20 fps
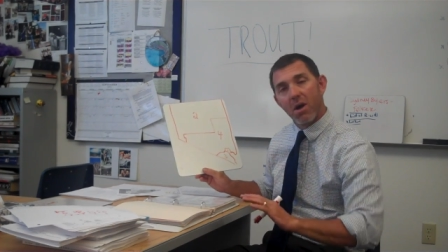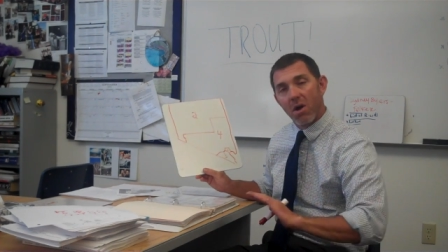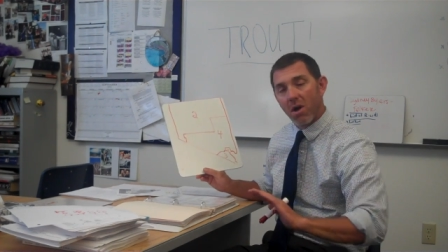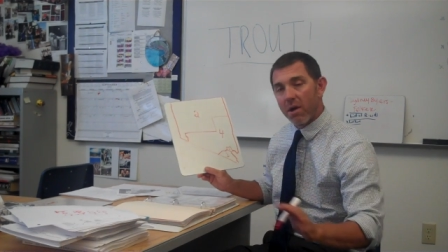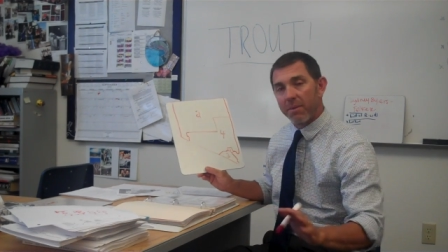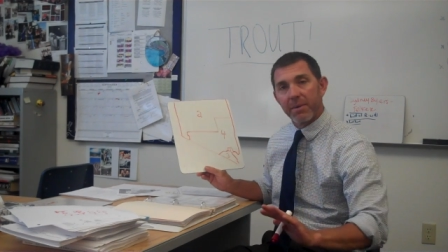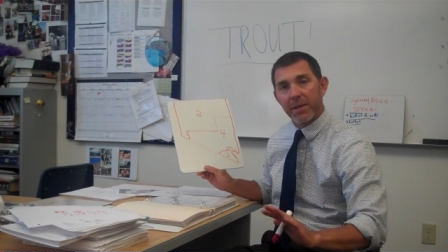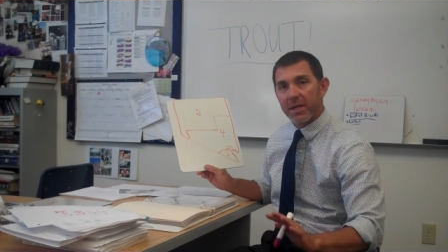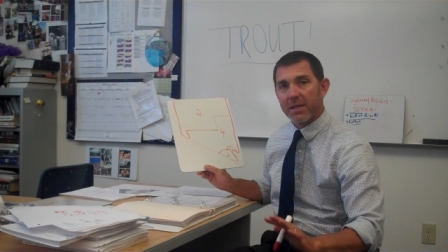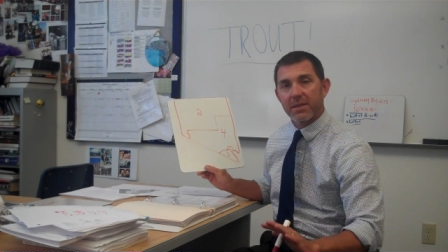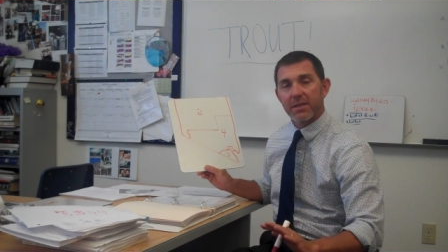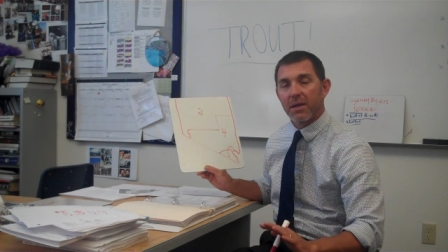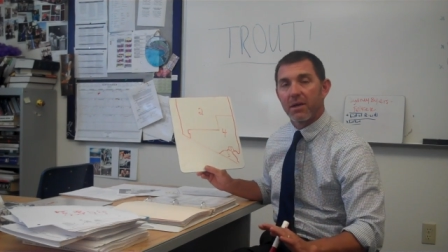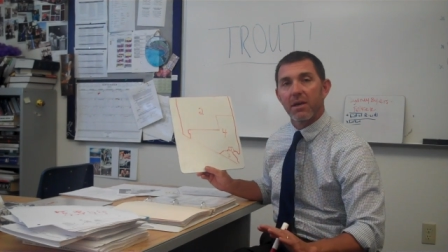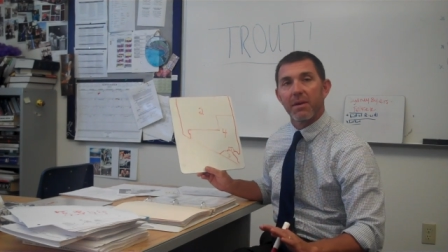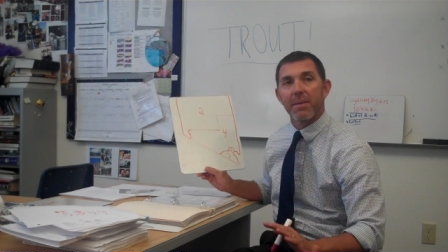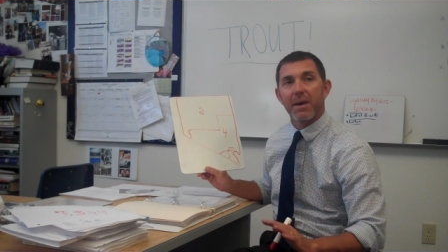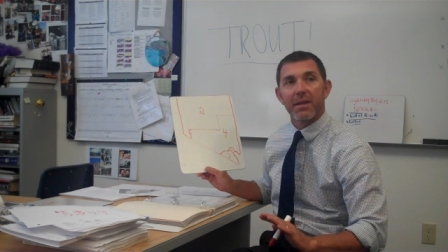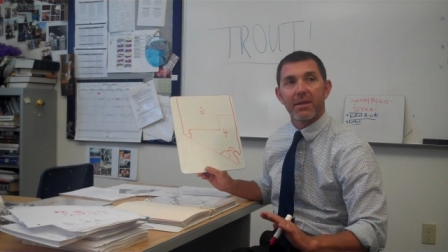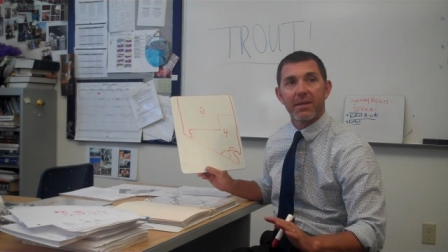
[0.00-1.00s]
All I'm going to tell
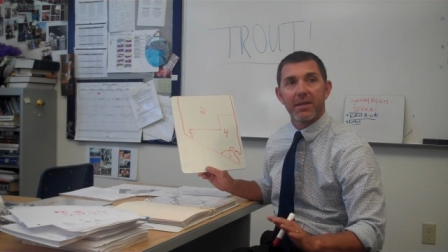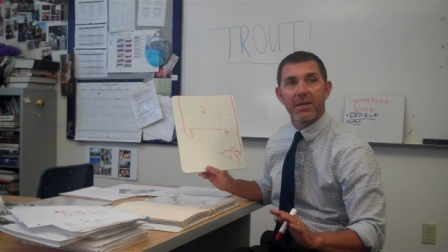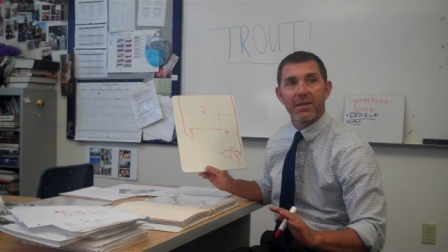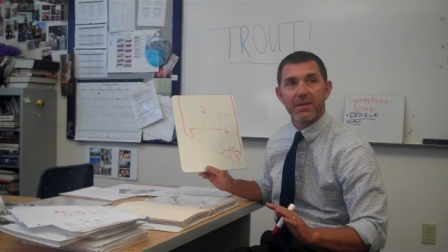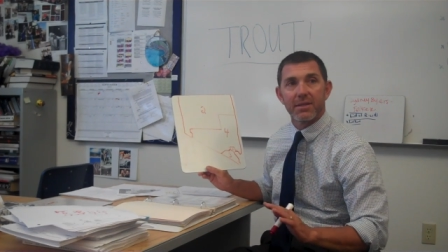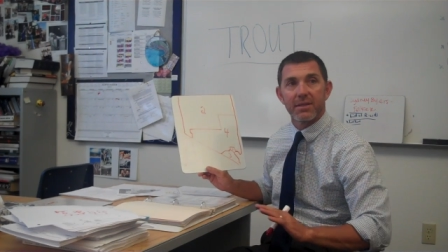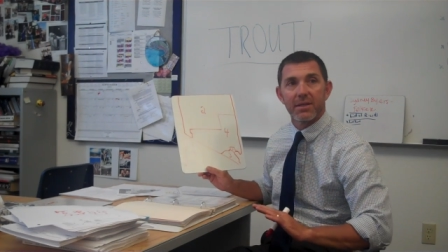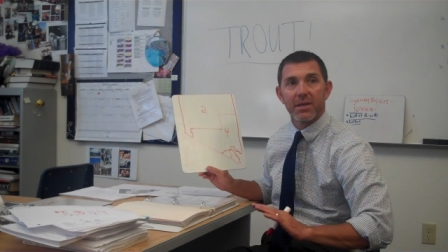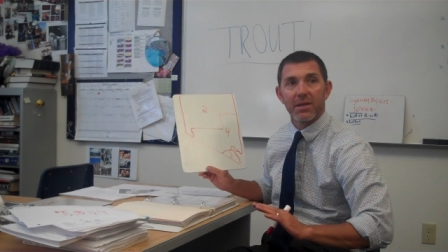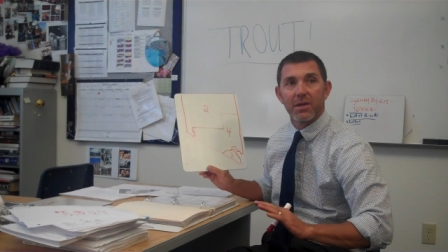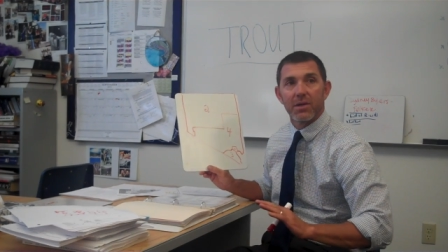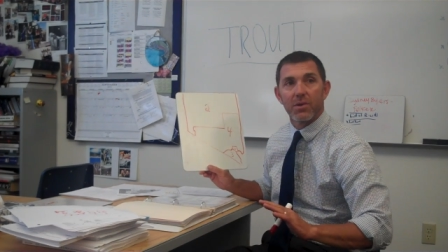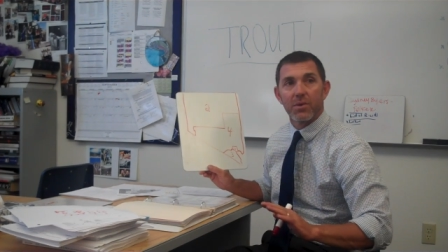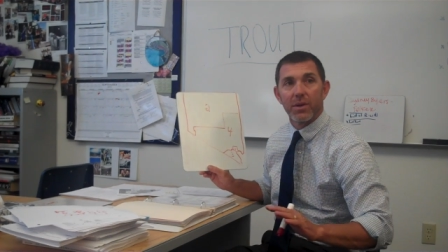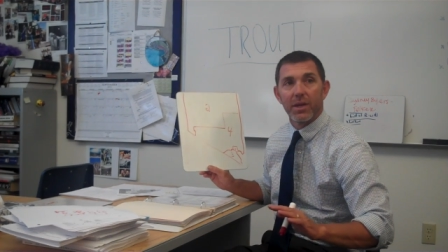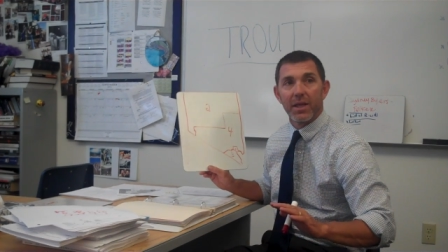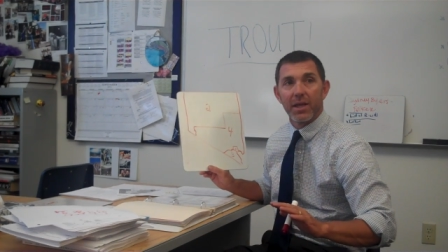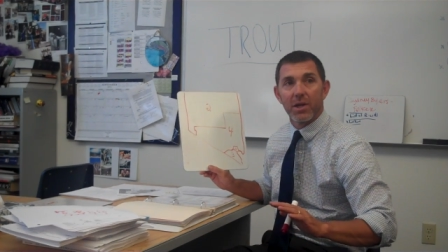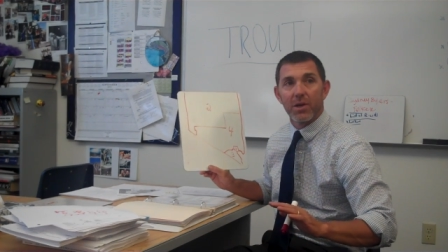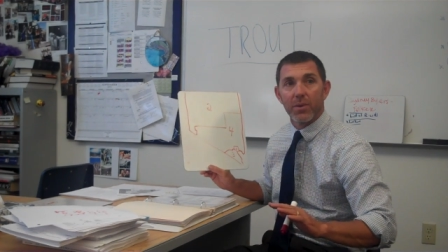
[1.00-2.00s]
you about this
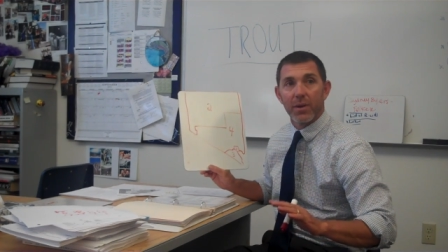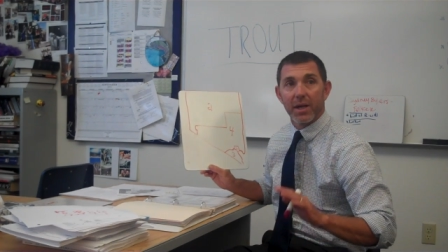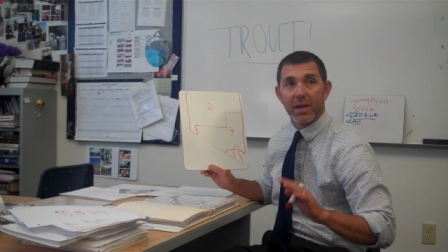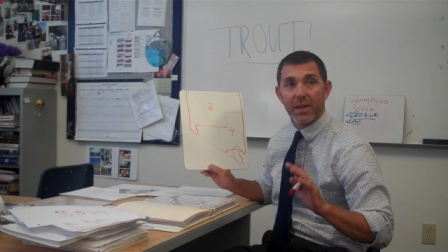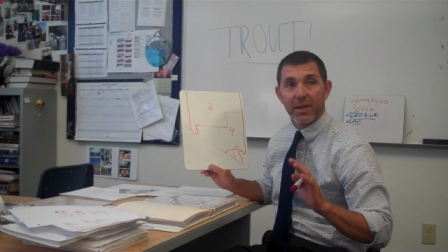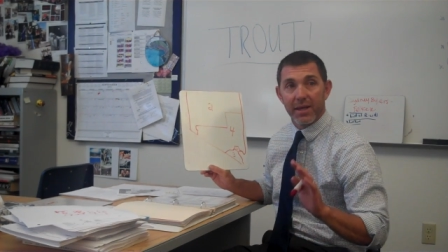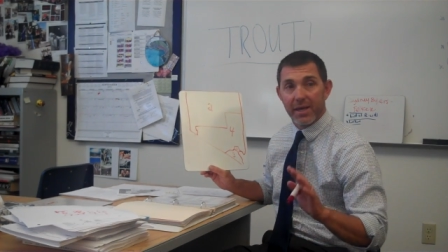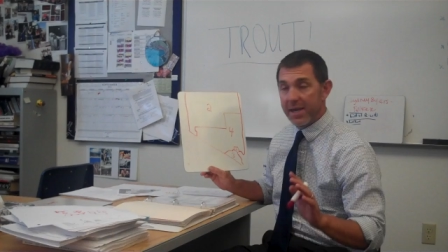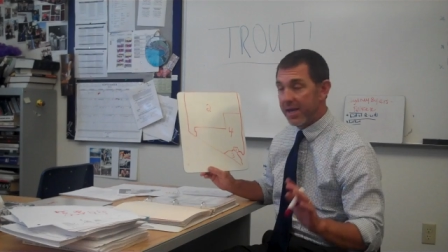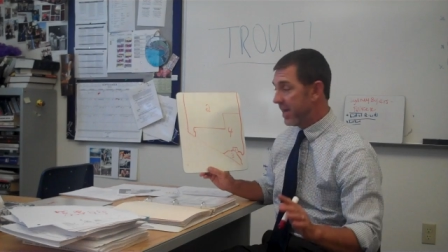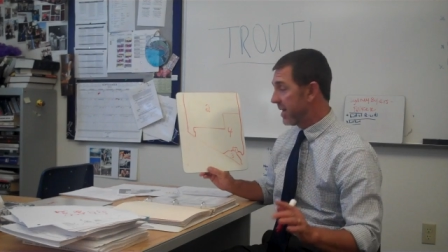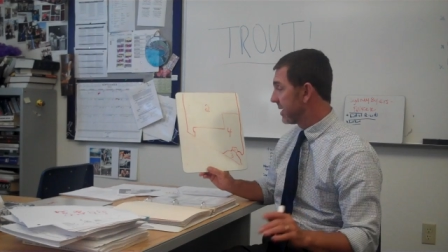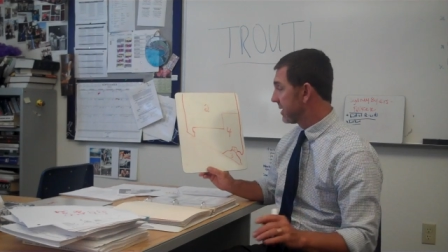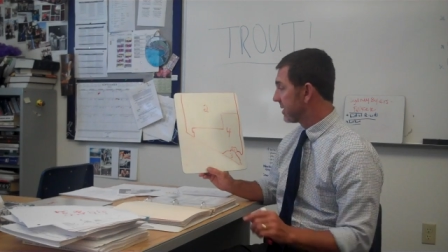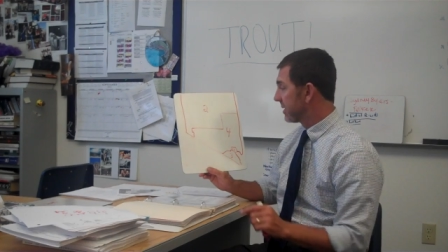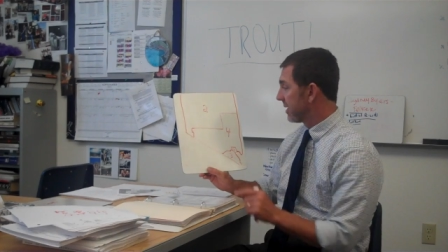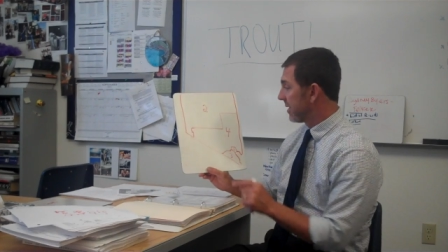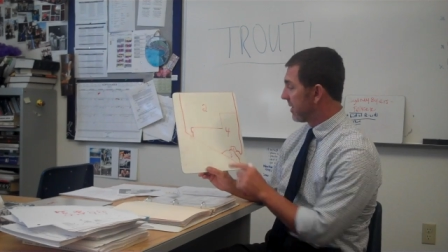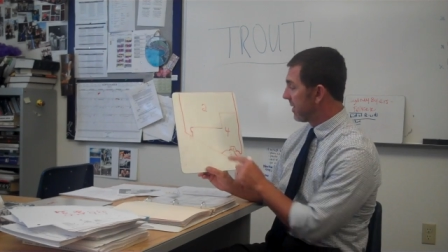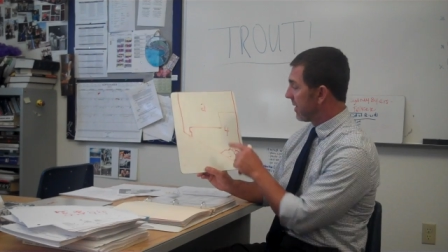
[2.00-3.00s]
really quickly
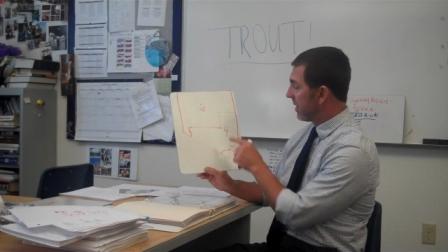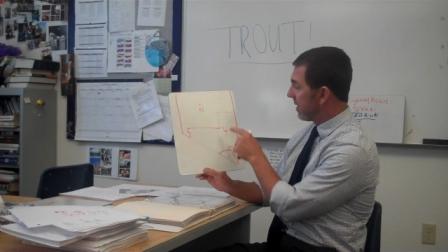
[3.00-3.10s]
is